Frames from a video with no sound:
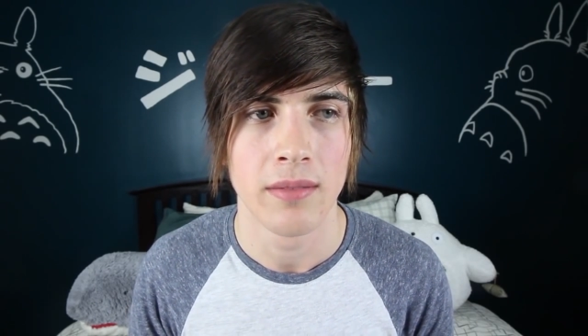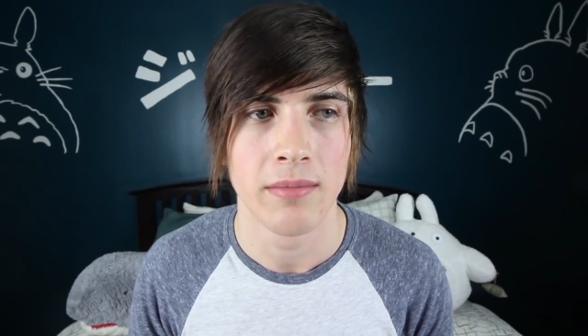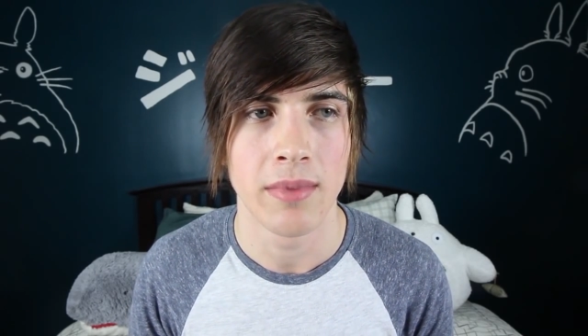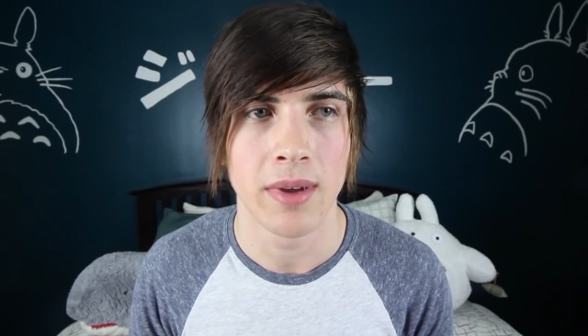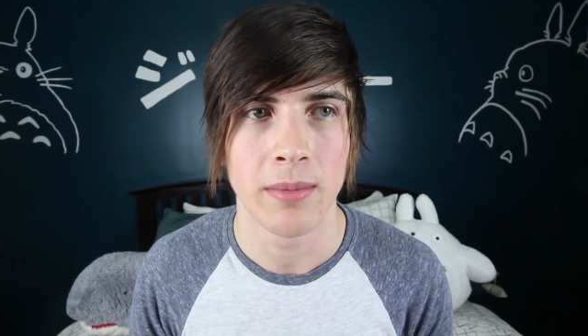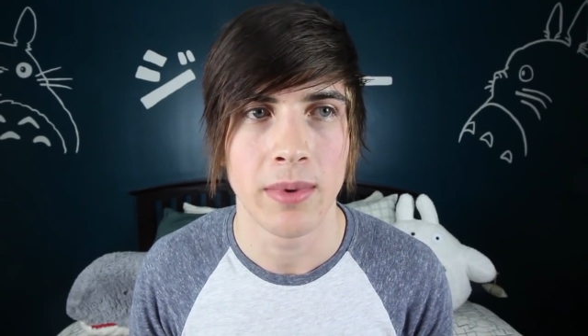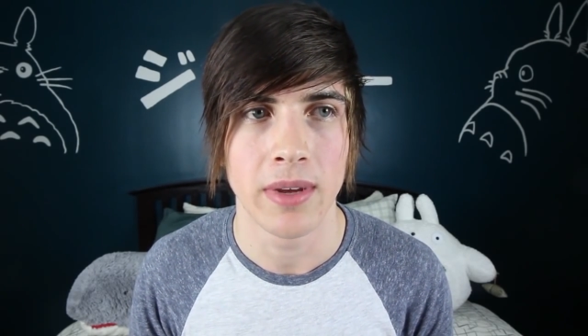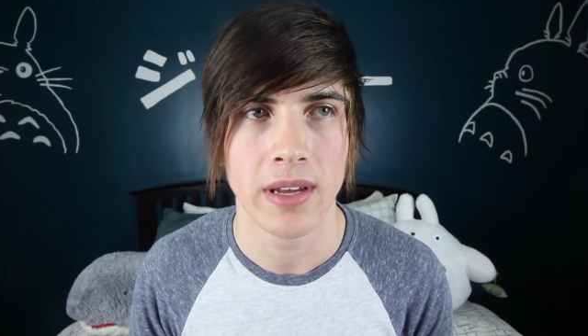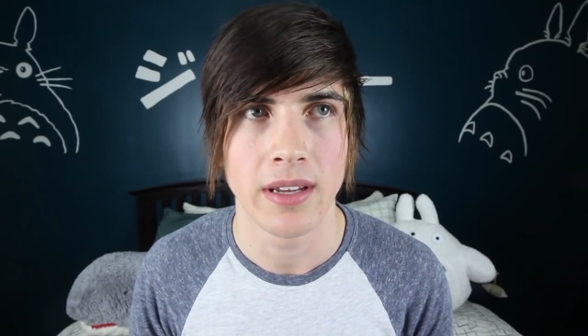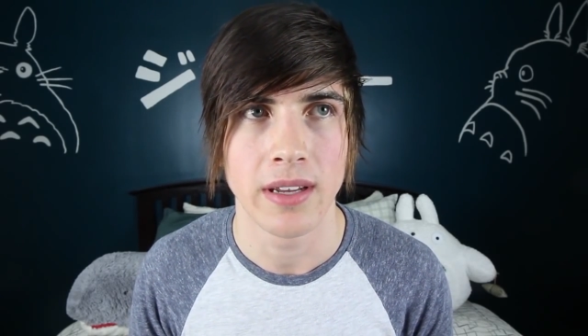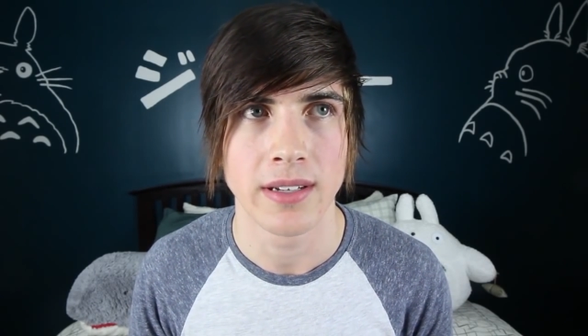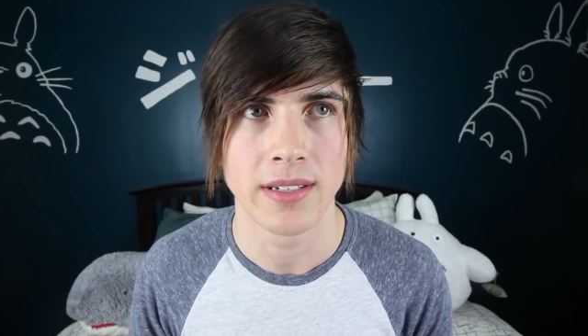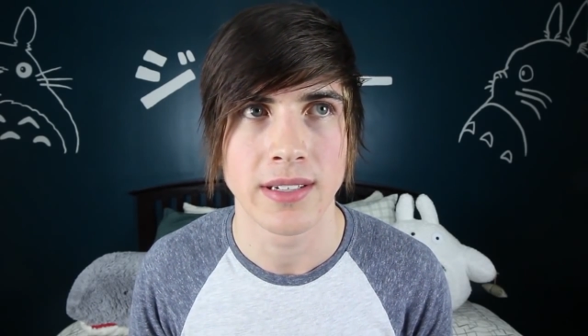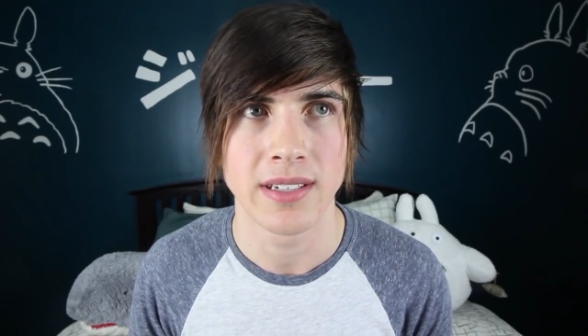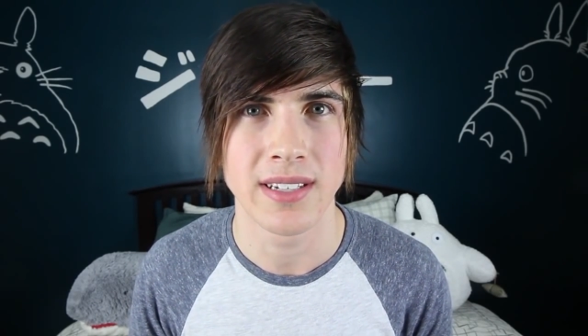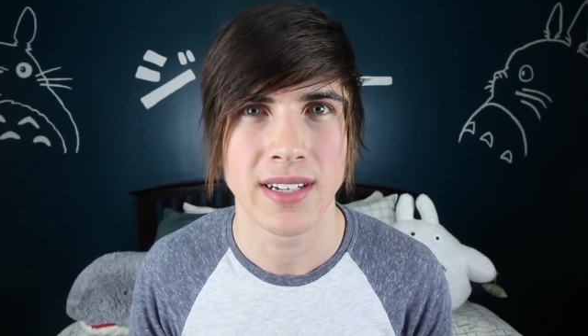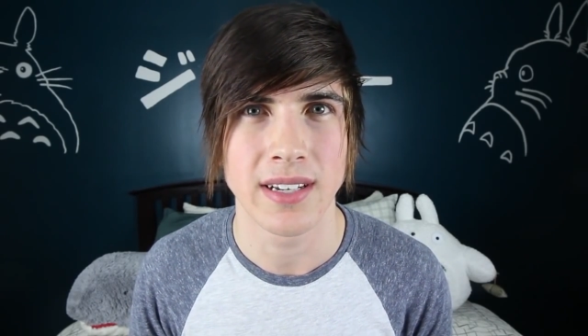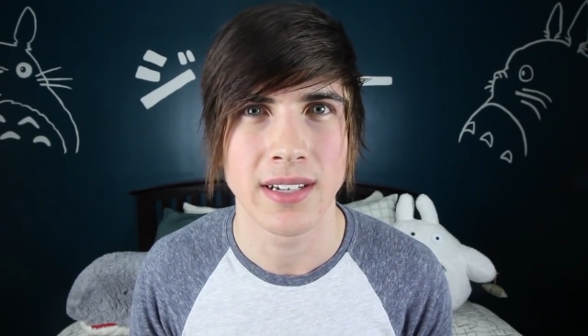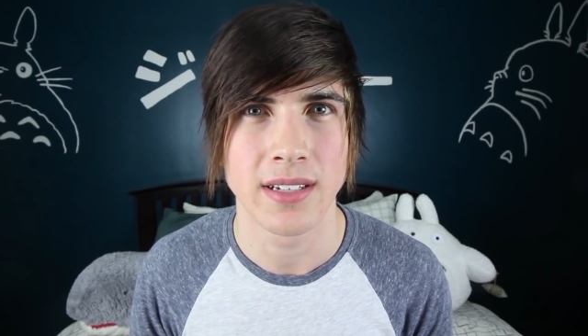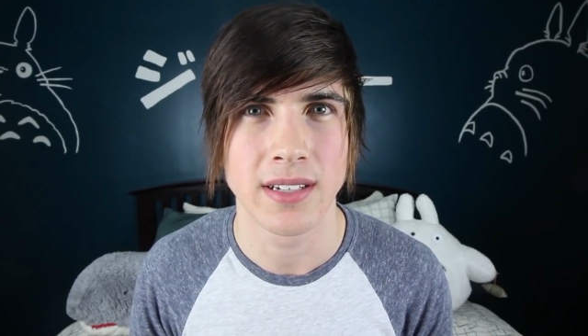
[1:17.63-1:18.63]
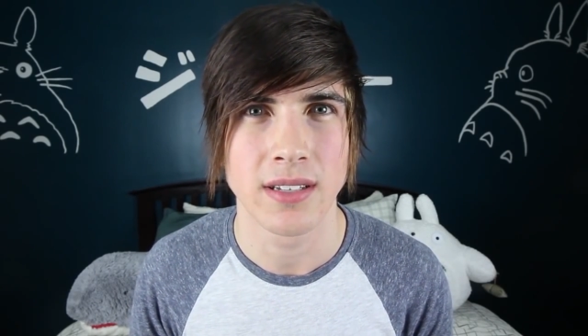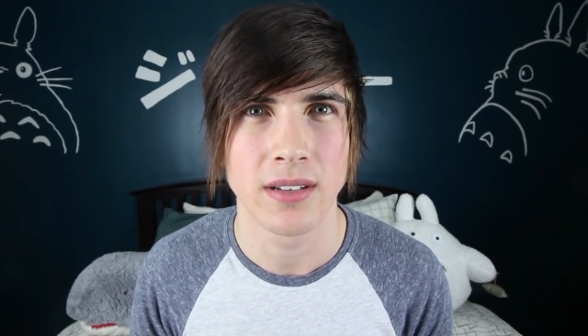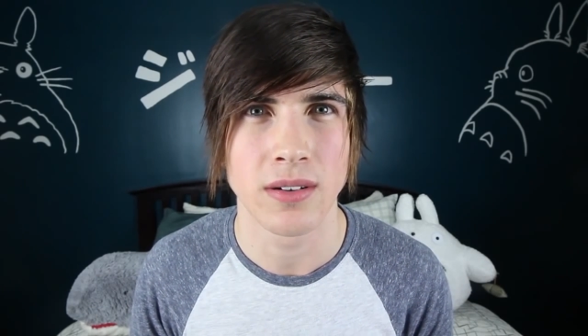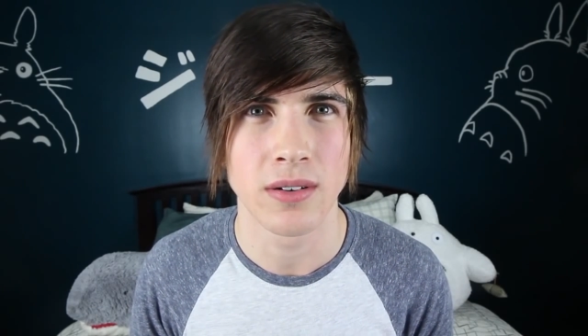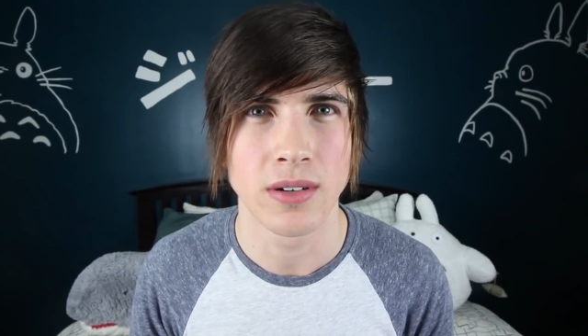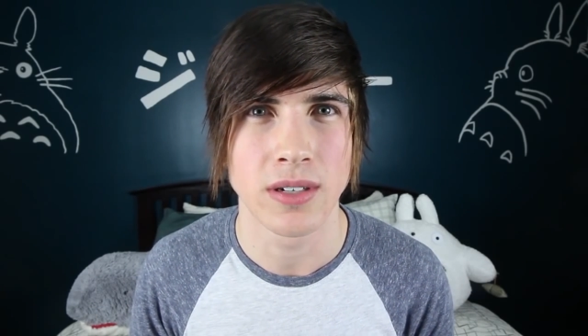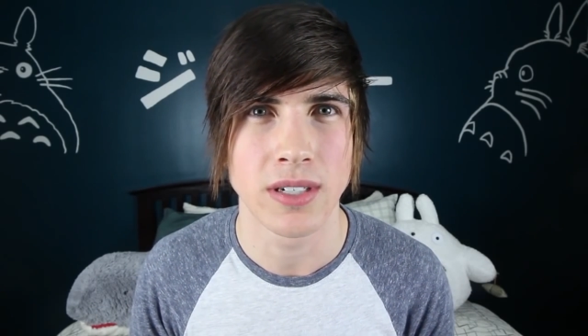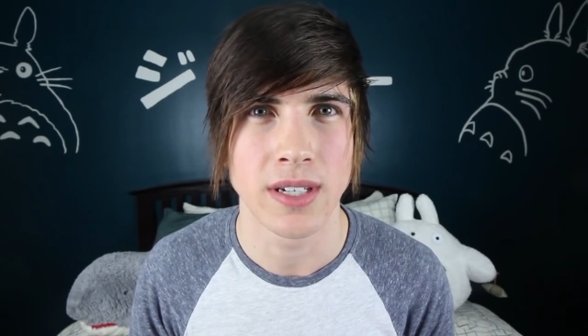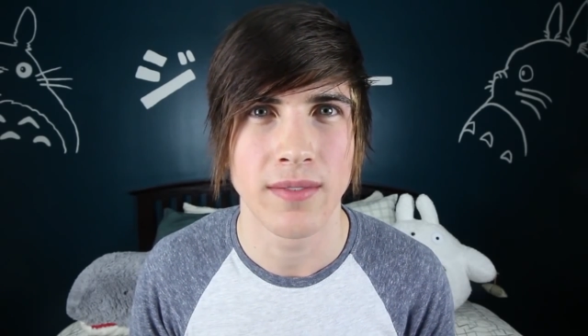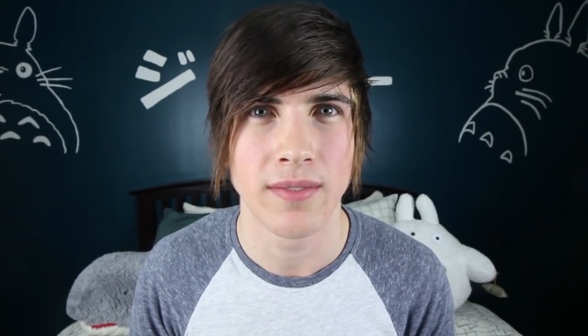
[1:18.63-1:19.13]
maybe 6th
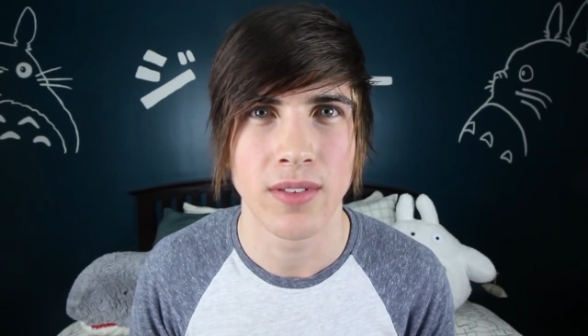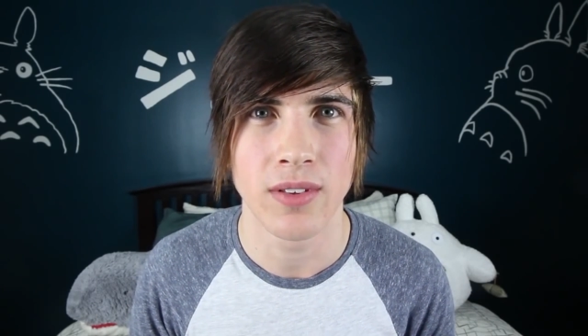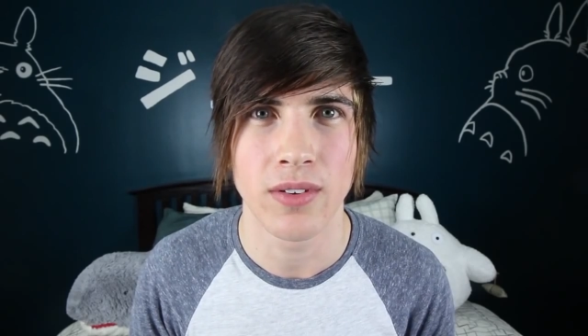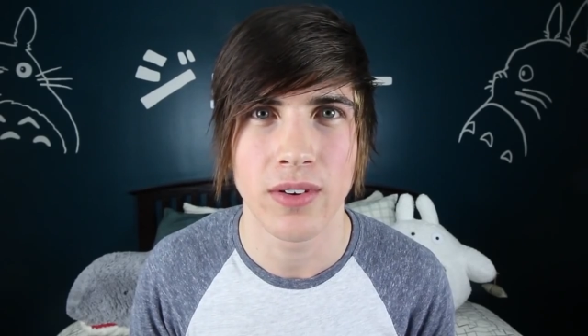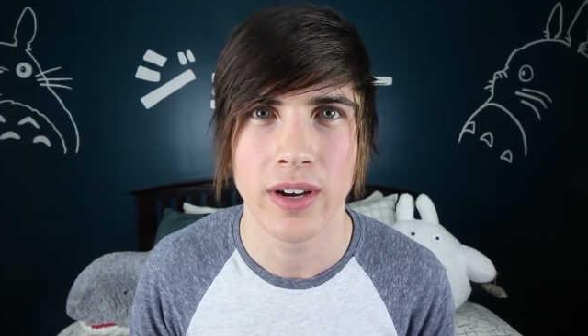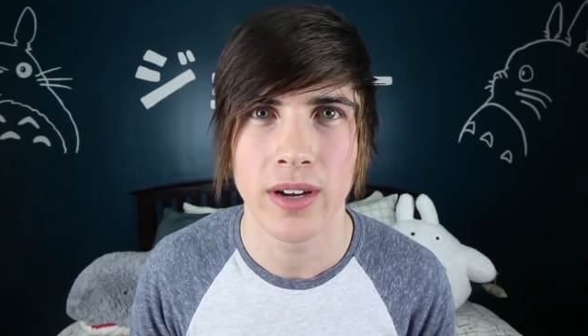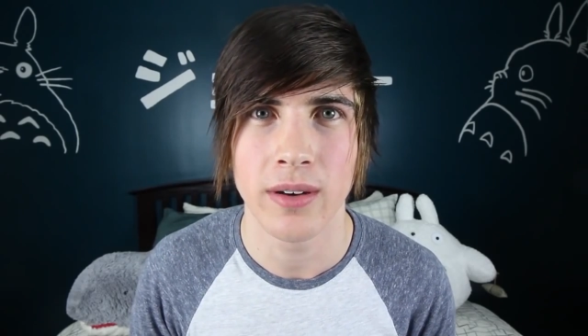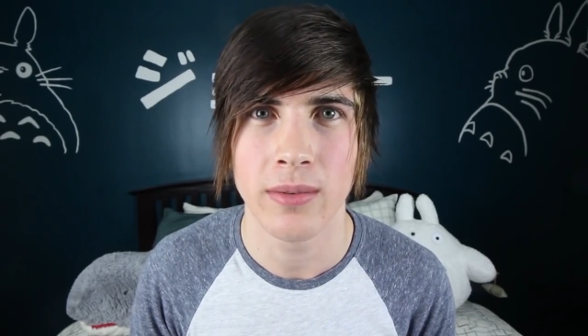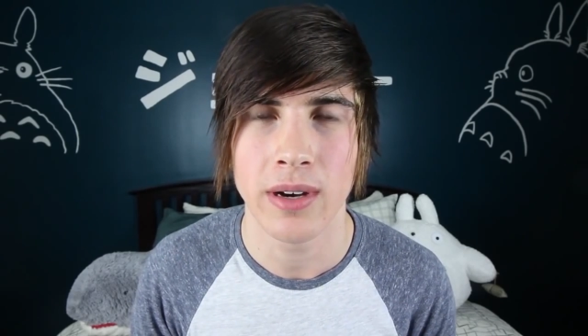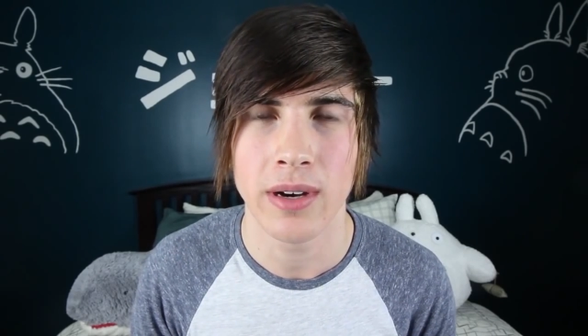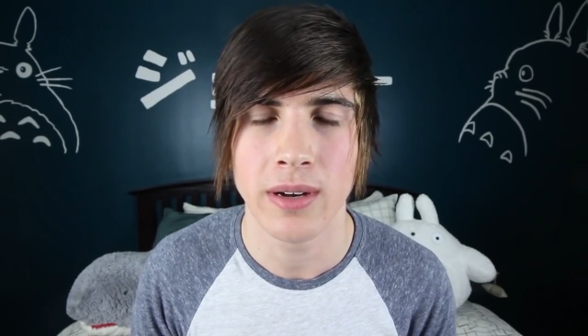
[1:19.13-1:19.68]
or 7th grade.